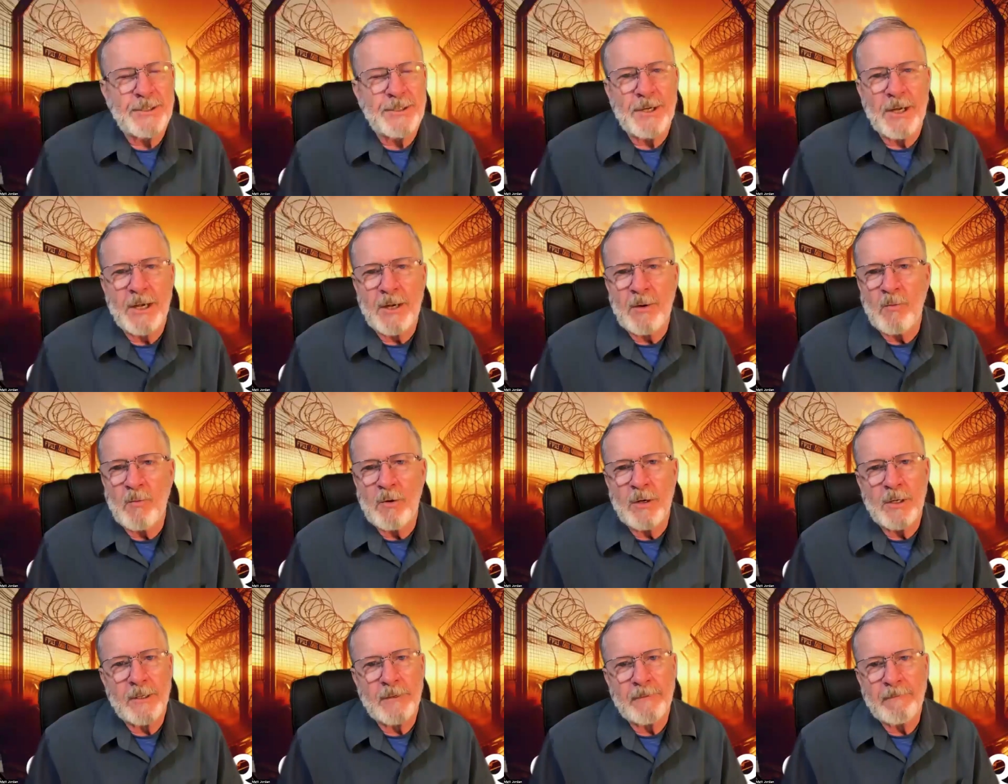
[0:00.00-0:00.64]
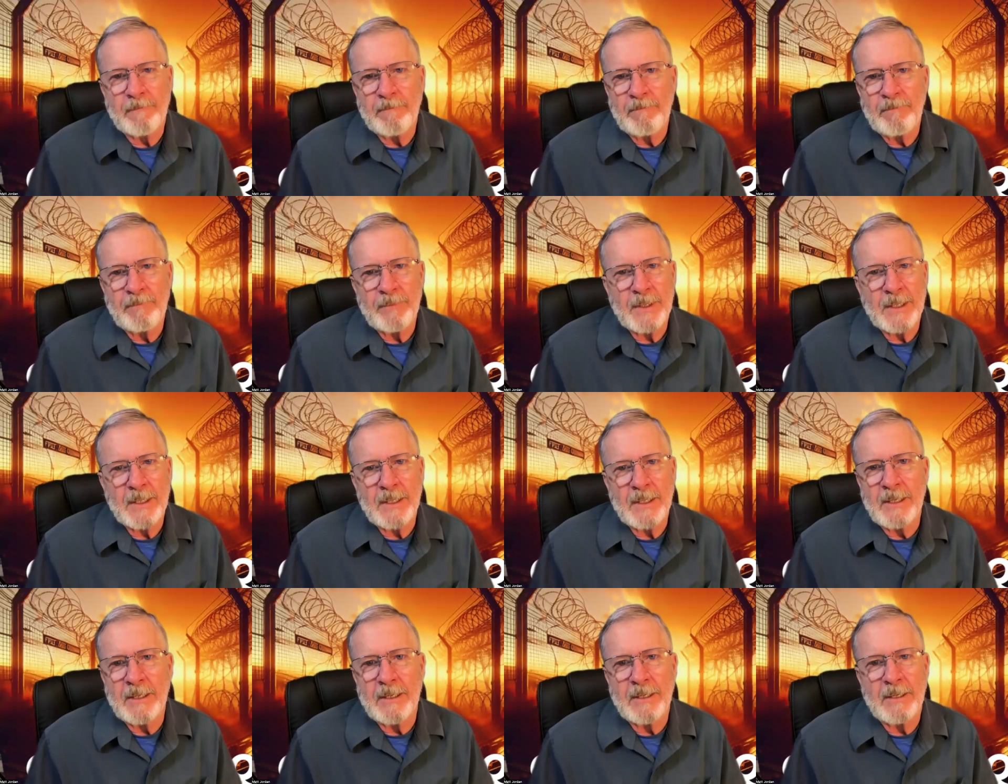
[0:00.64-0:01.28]
day one.
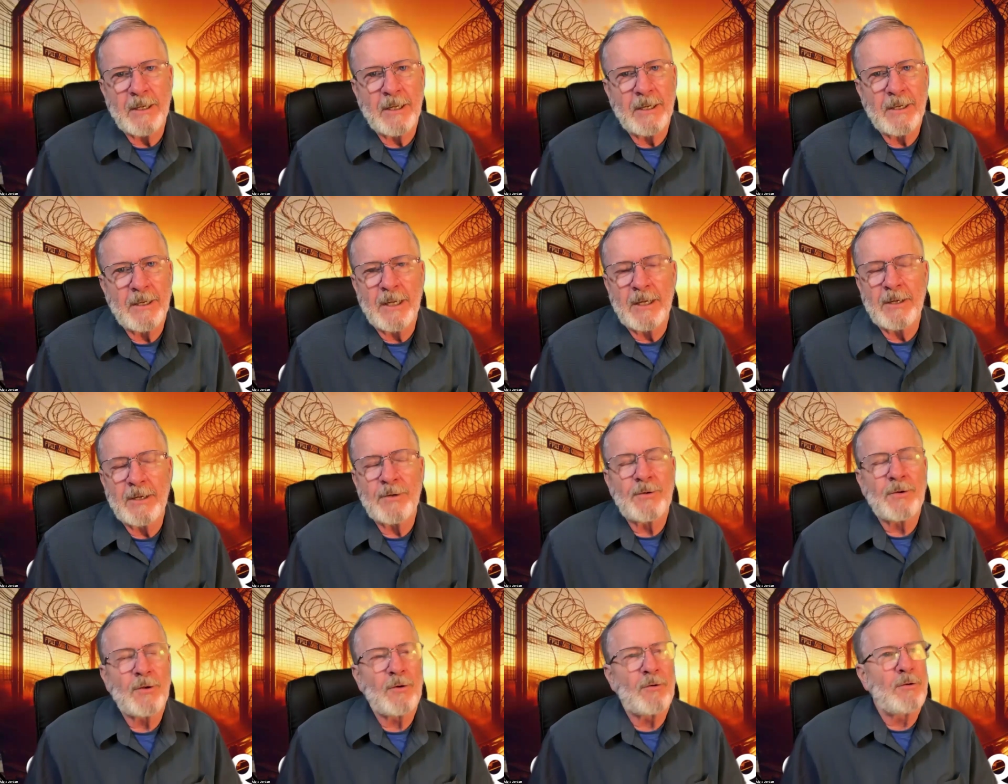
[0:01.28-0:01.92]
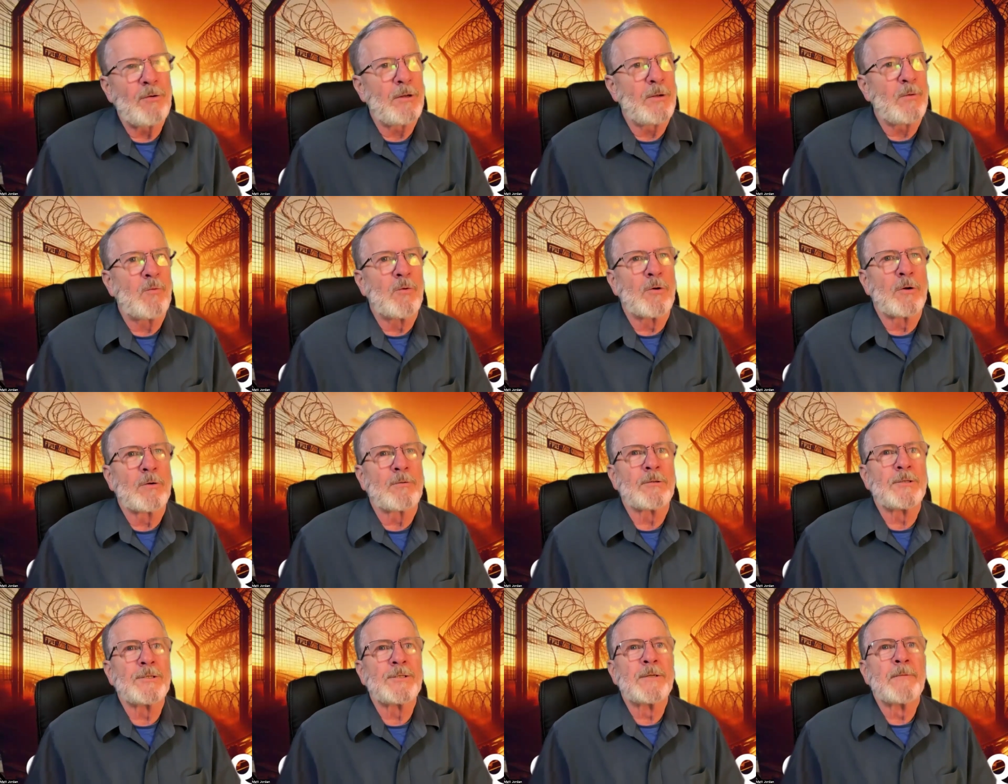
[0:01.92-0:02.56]
They're totally
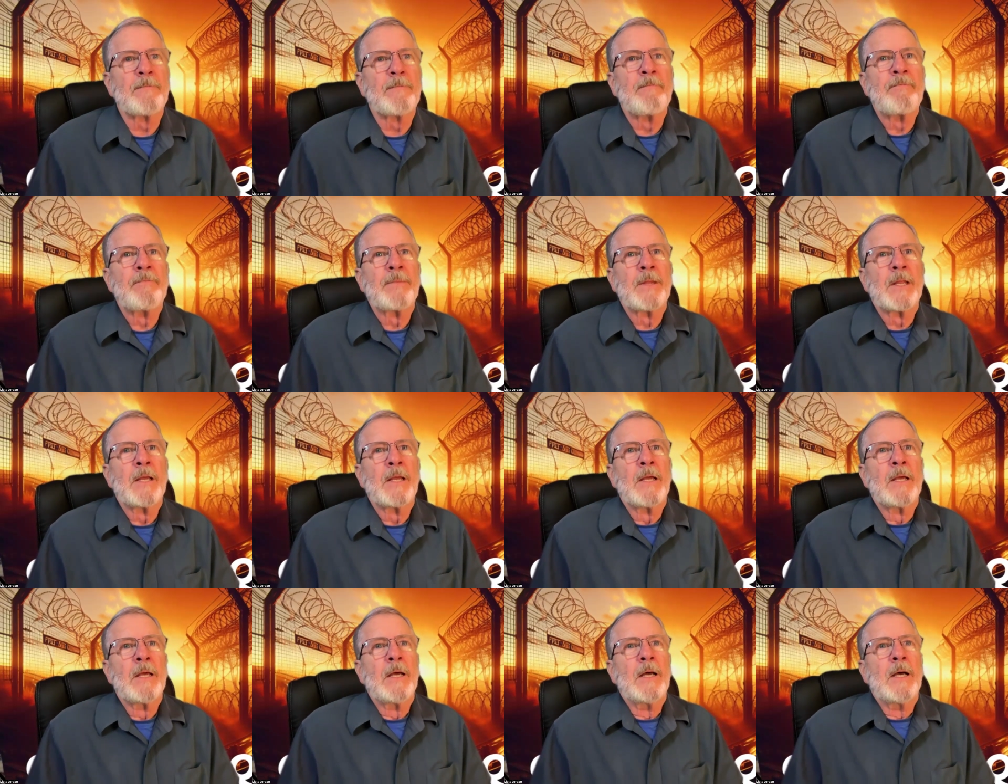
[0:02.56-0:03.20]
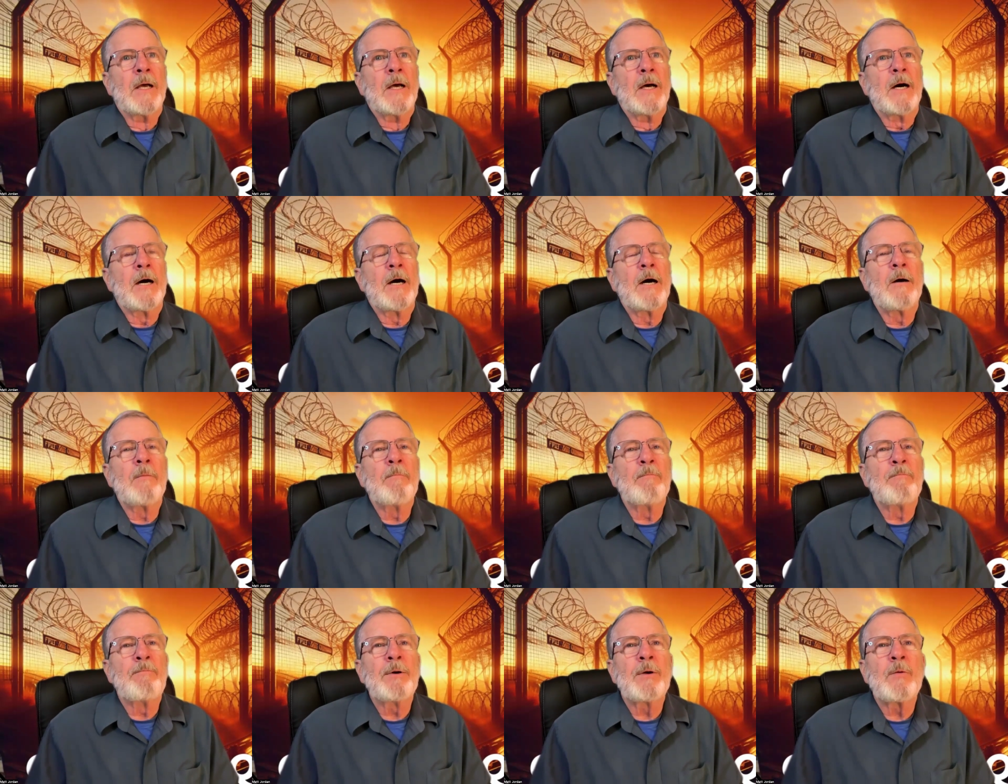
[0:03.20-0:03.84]
worthless.
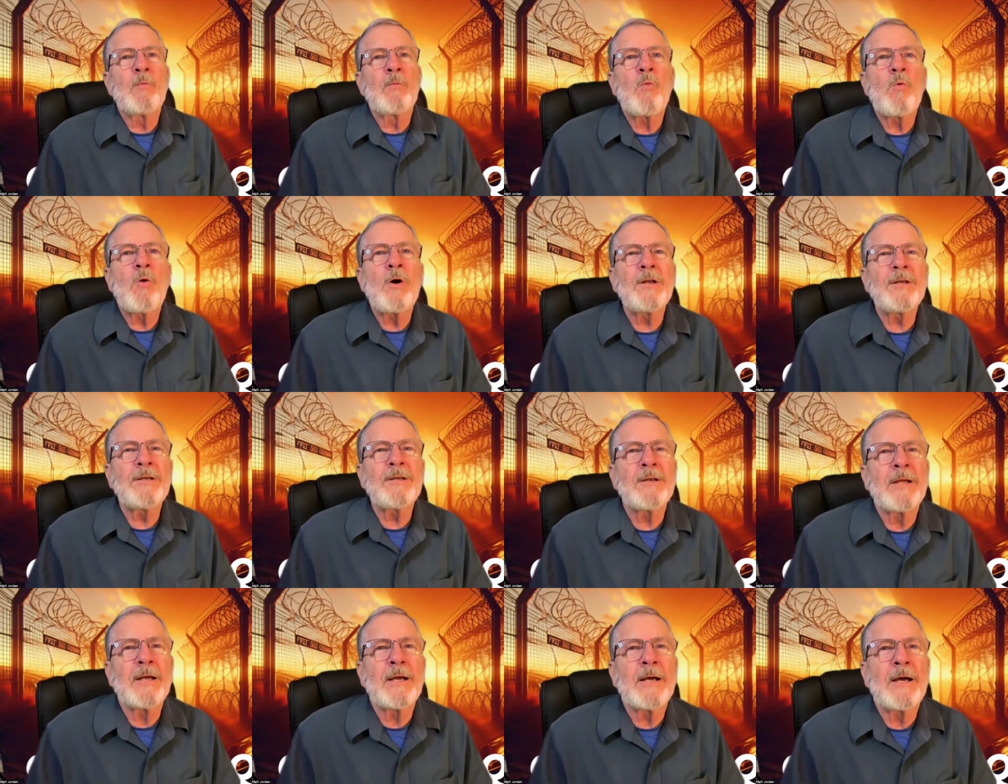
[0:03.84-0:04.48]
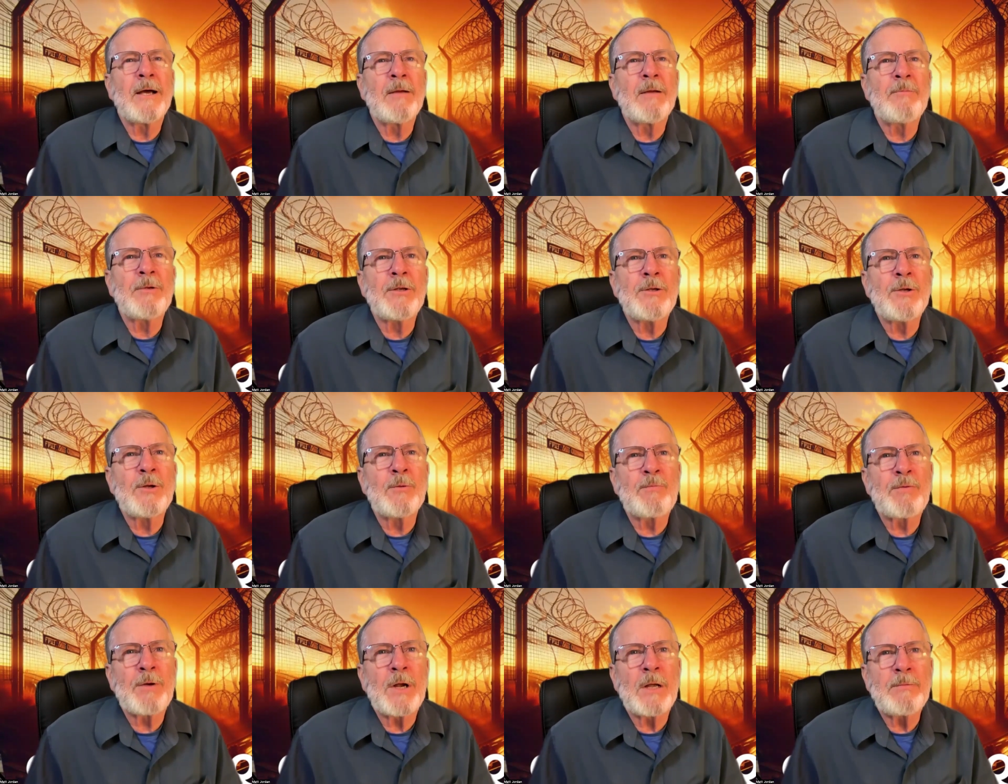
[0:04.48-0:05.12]
But I mean,
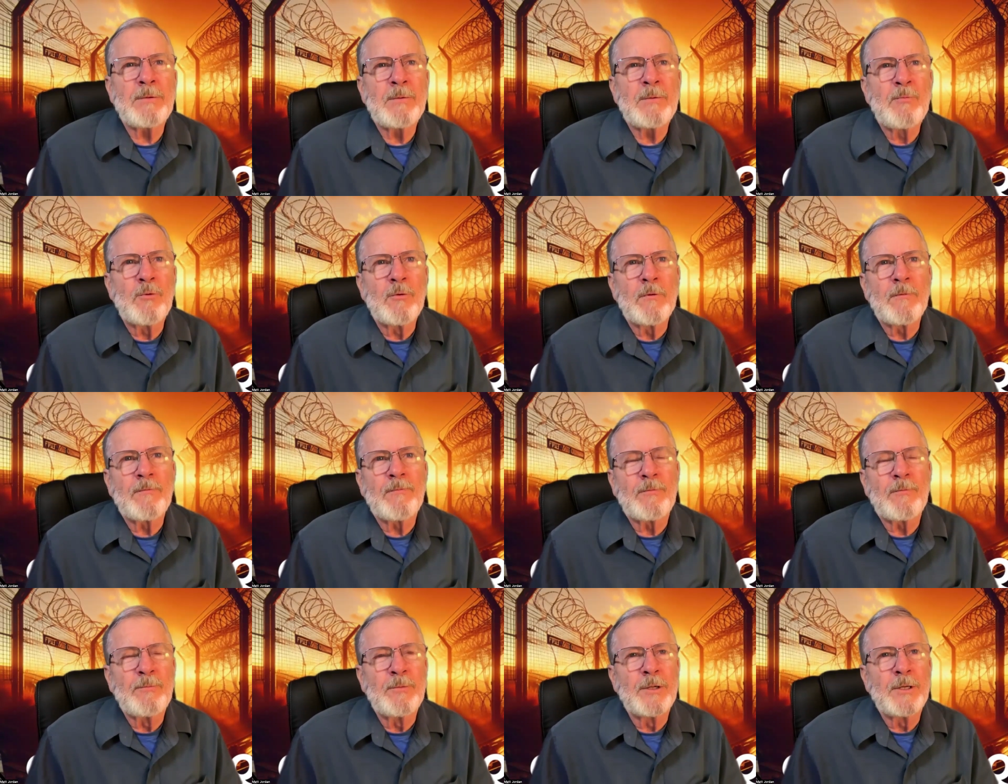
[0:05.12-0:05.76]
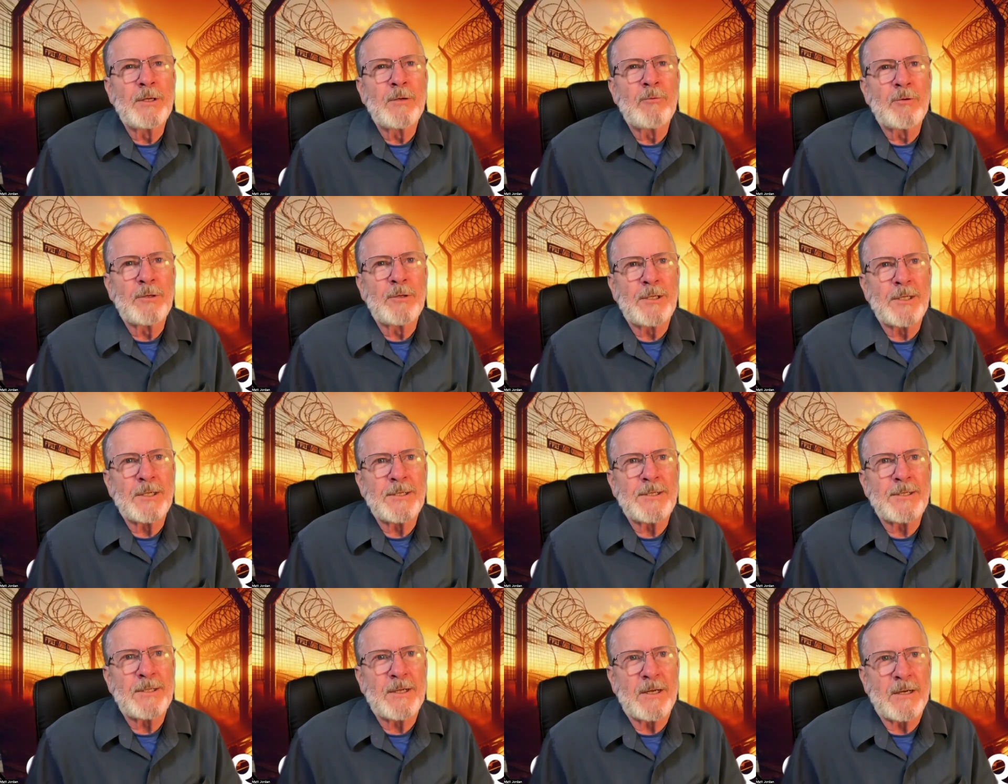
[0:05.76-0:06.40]
you're probably more familiar with
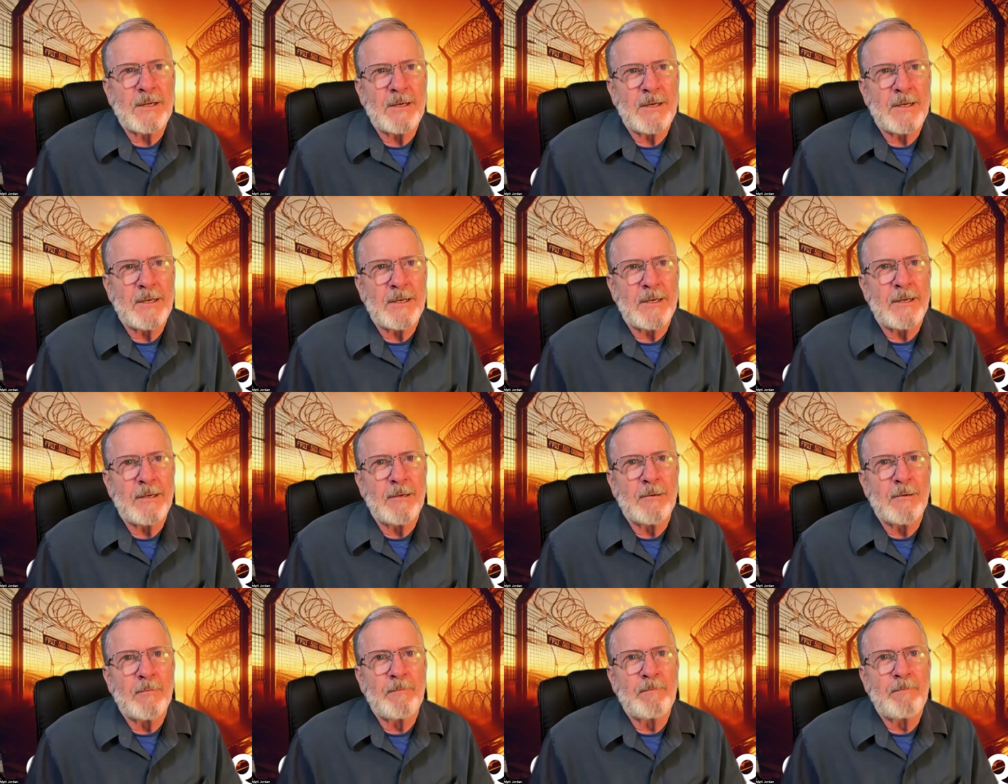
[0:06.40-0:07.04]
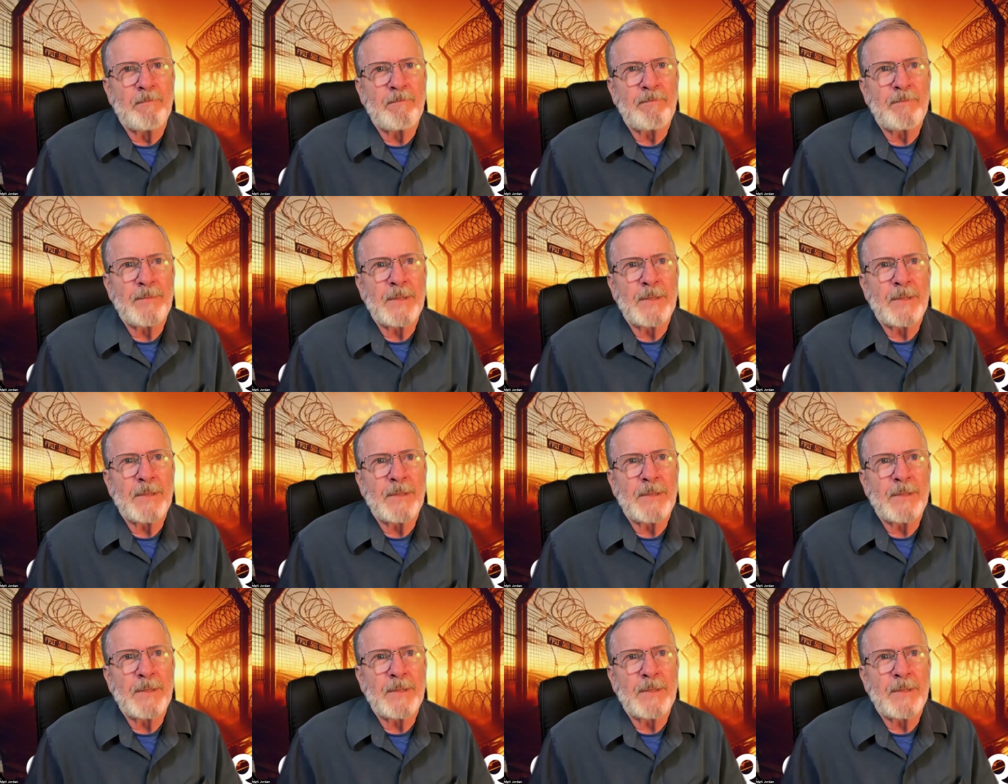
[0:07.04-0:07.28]
this than I am